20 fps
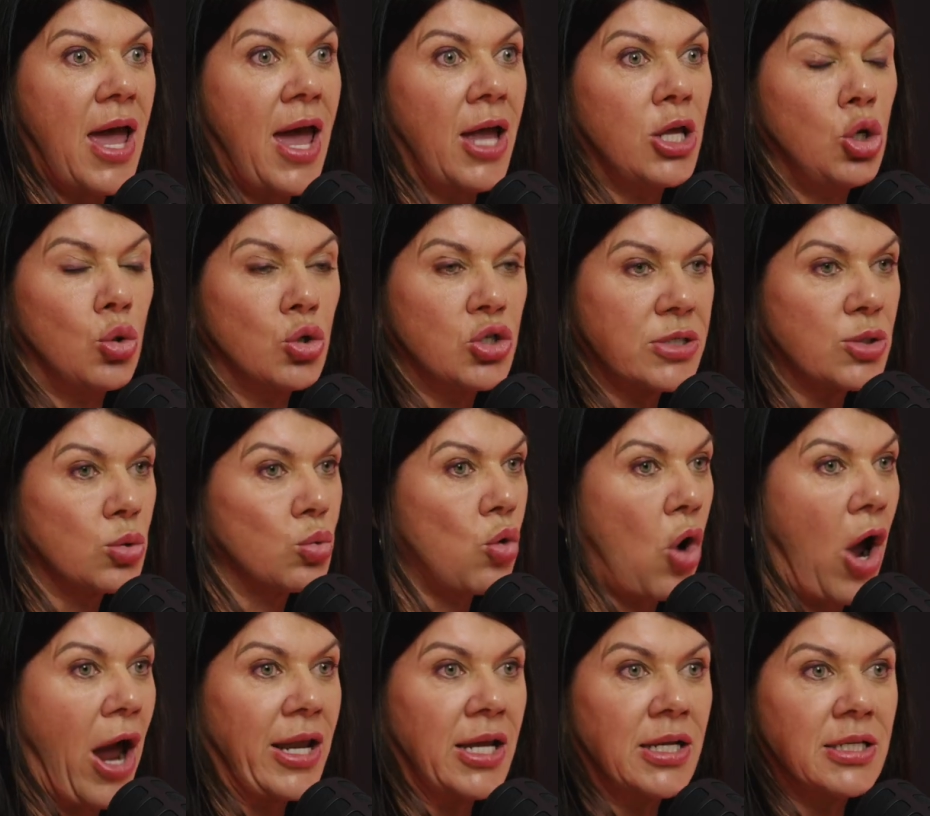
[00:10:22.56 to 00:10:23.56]
and you're just
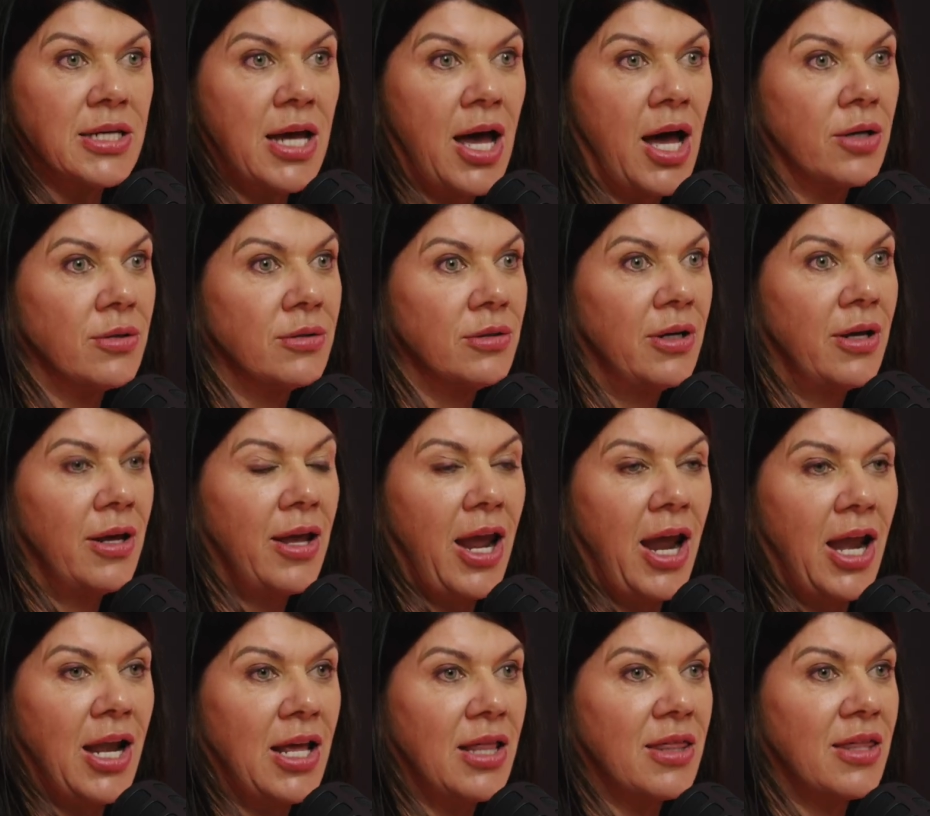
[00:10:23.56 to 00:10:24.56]
writing down
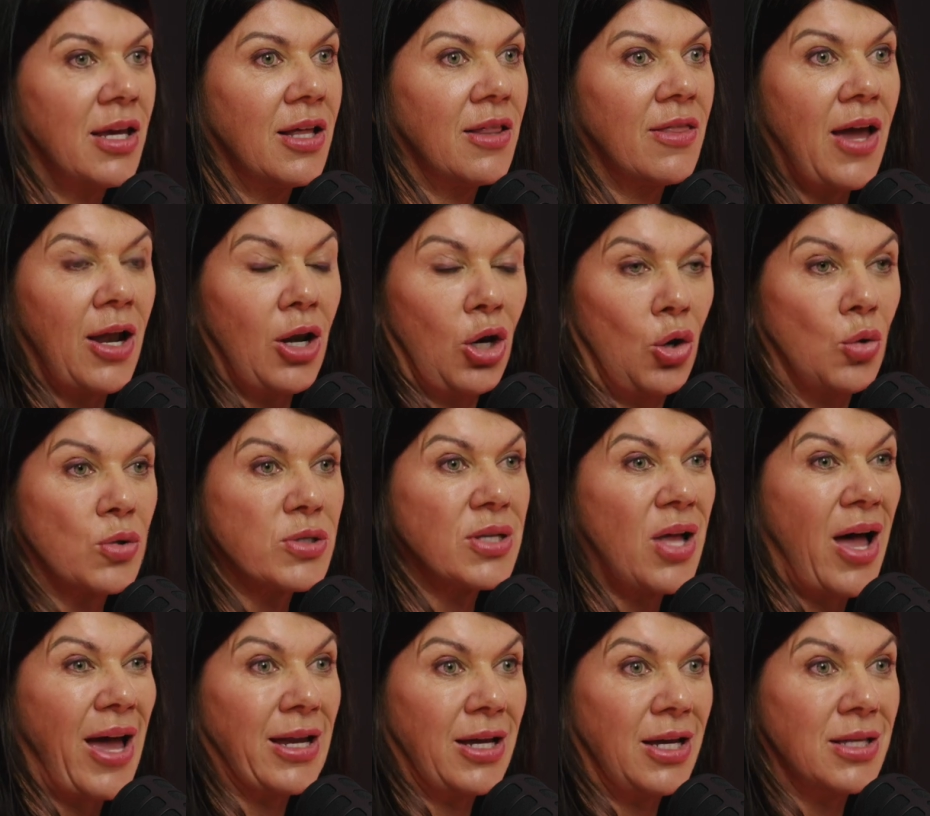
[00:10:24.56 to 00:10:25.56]
anything that looks
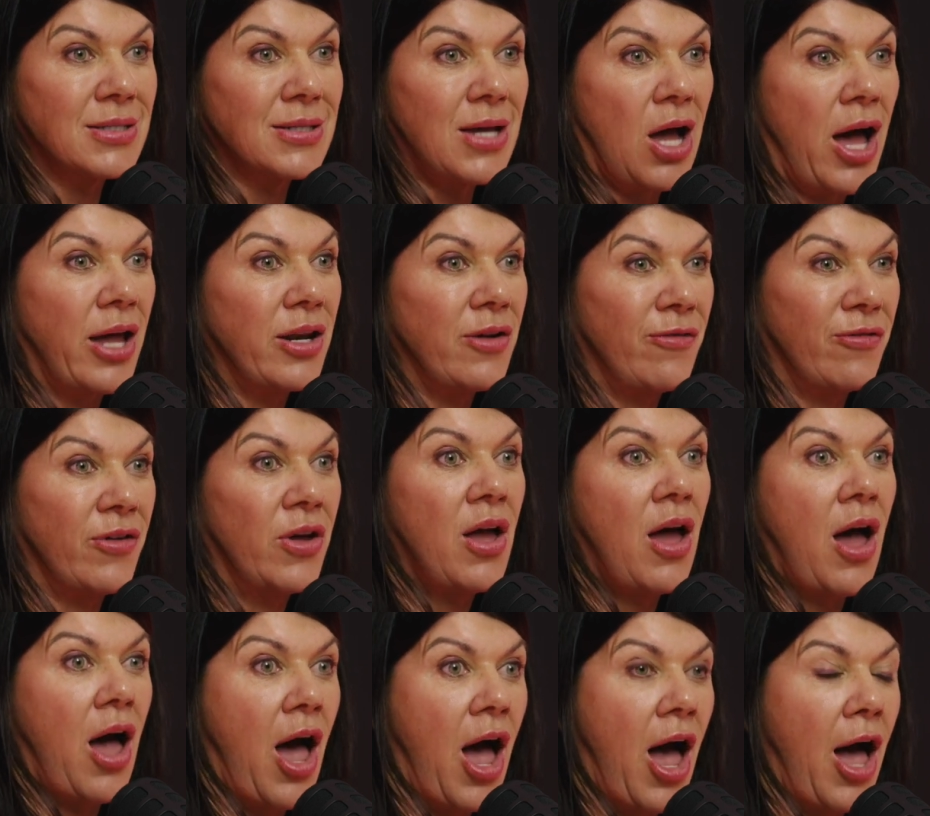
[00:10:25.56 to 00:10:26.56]
like it's kind of
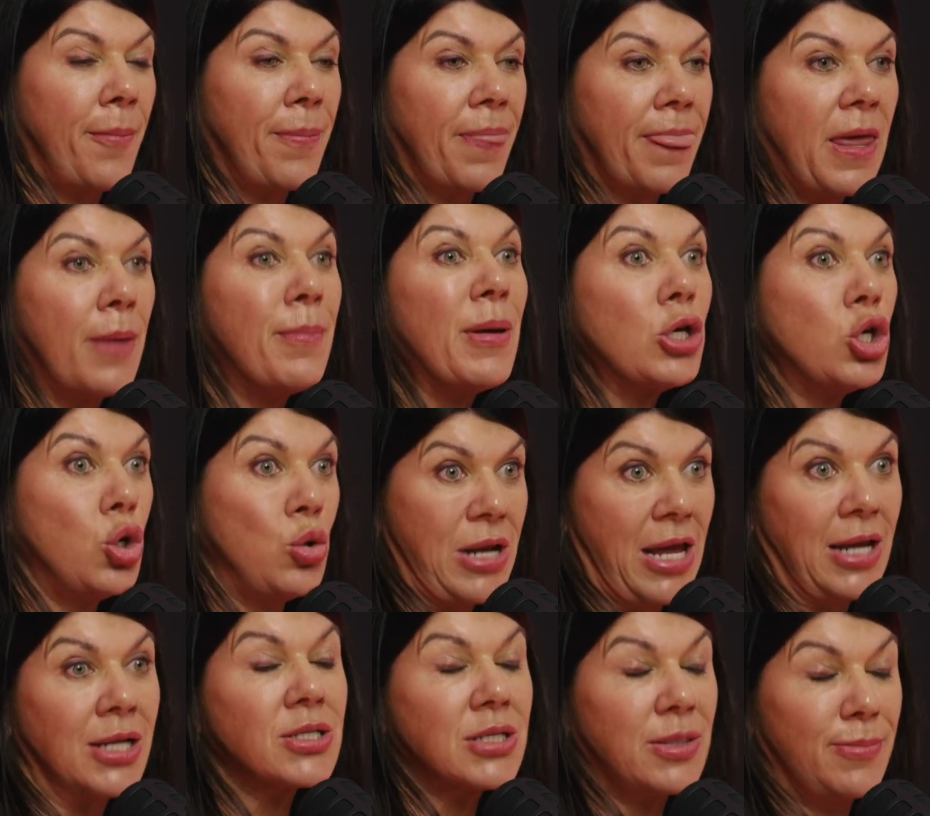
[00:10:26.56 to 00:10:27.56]
a bit
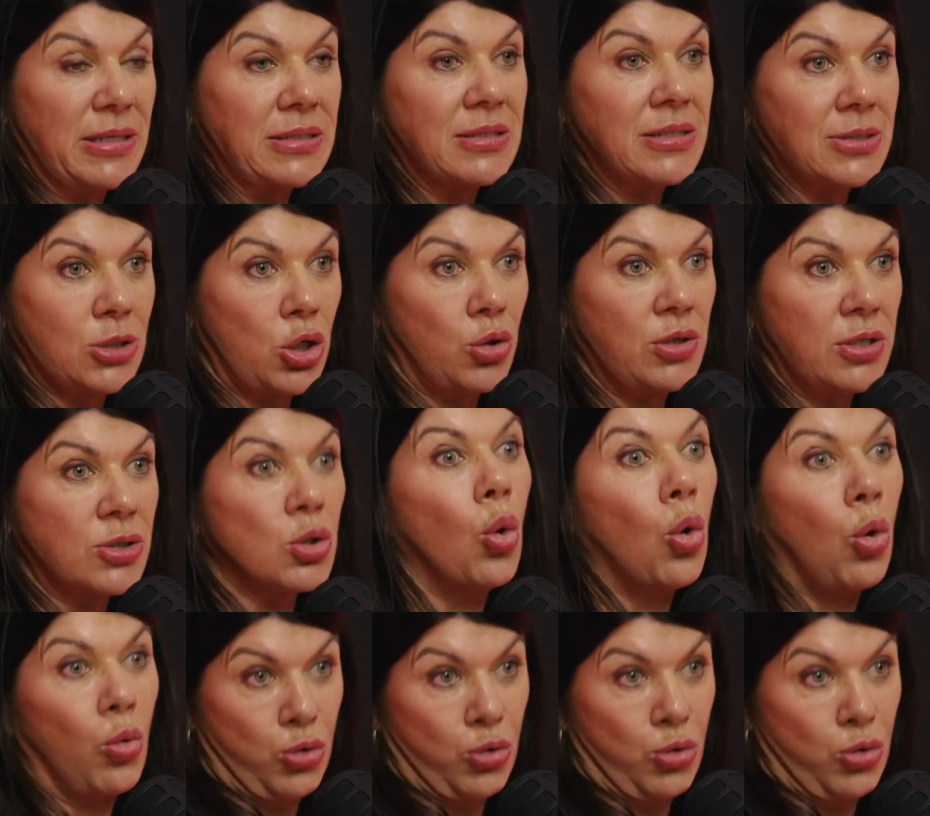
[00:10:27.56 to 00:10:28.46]
unique to business owners or